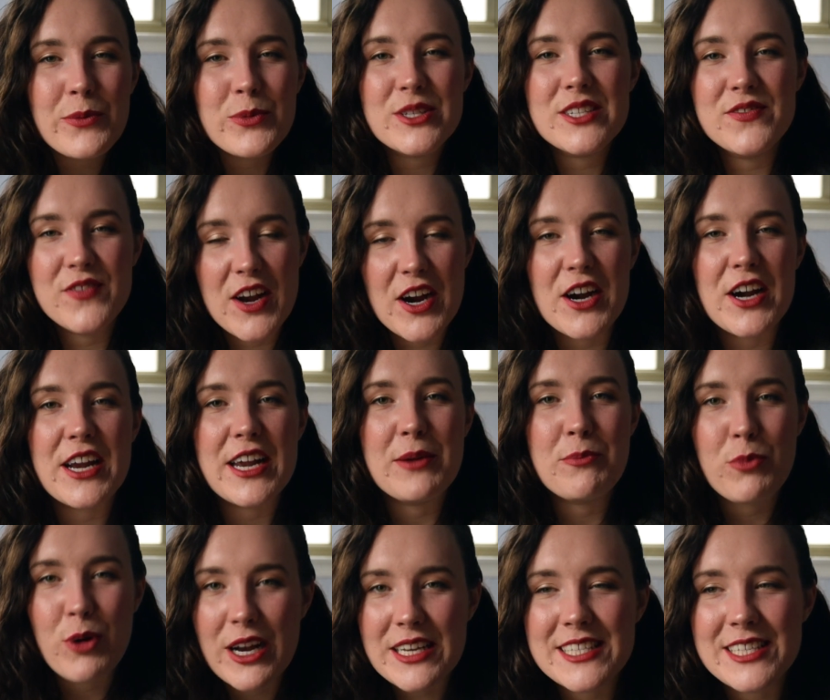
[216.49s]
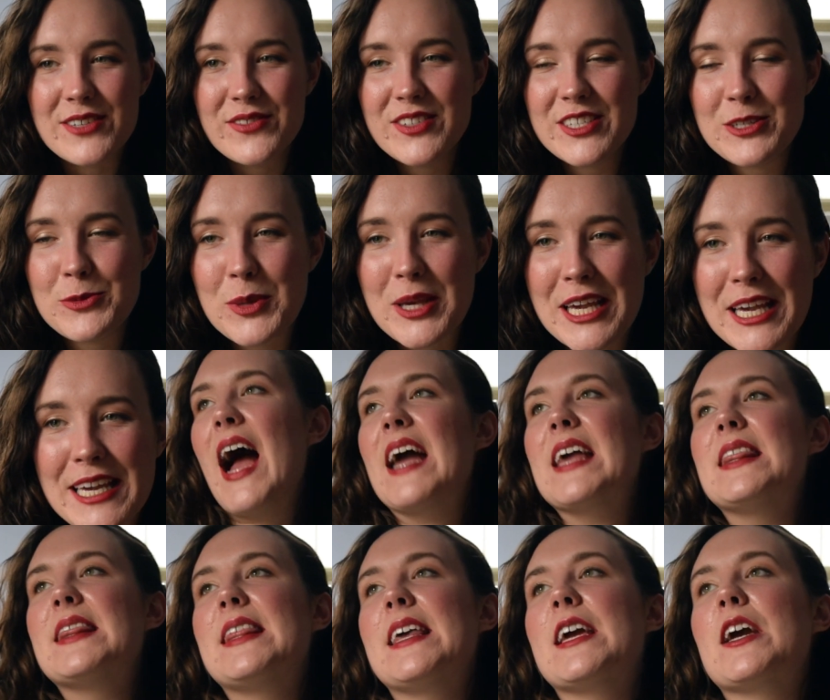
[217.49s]
was very impressive to me. I
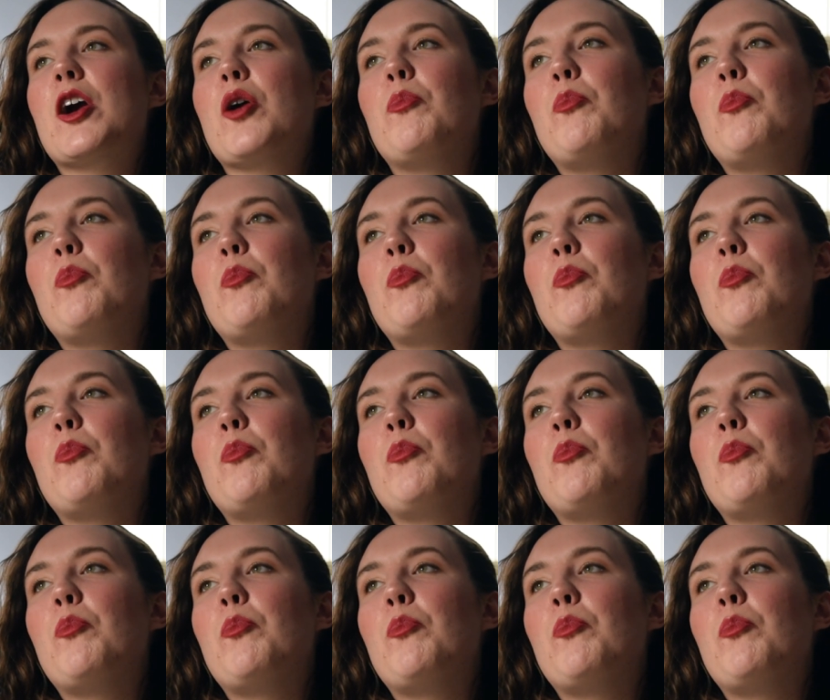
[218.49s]
think